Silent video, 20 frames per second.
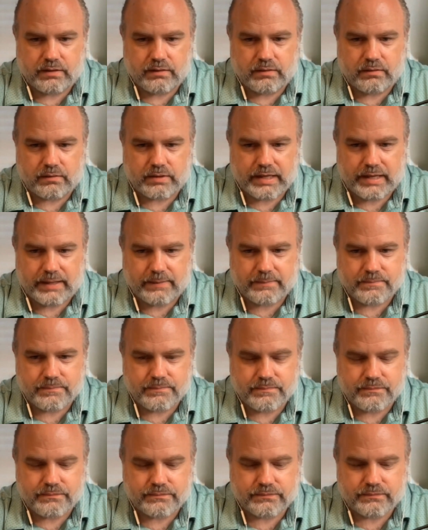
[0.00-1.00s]
Okay.
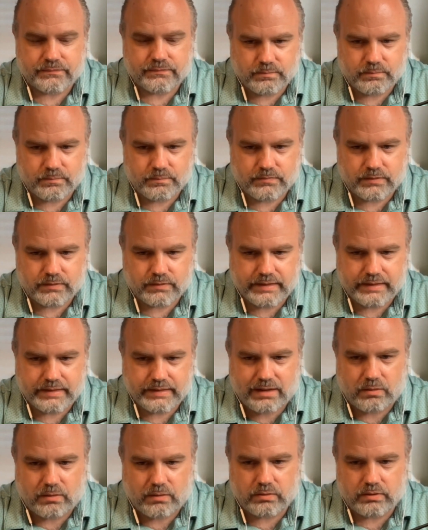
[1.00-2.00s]

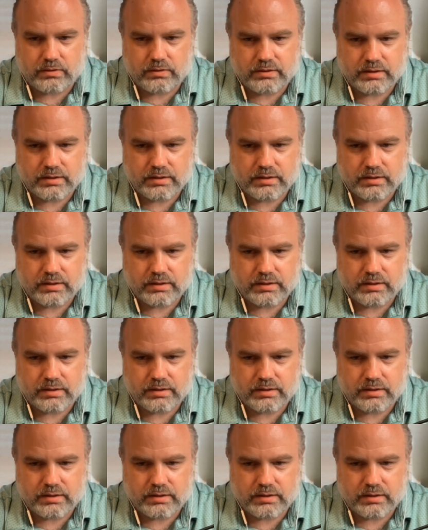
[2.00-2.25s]
Now,